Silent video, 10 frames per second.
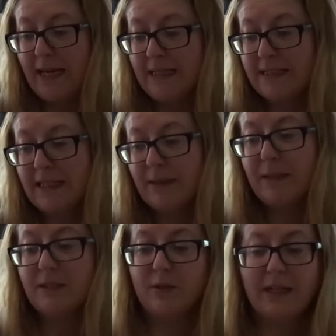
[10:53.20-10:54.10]
80
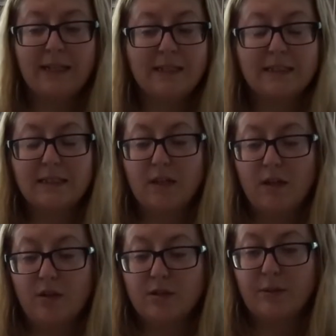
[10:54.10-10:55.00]
centimeters. So again, this is a
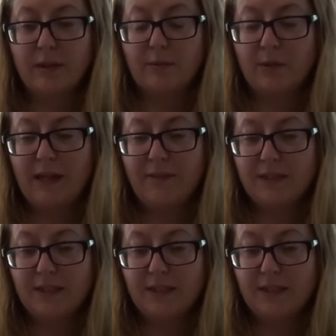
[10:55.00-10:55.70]
larger one. I'm going to have to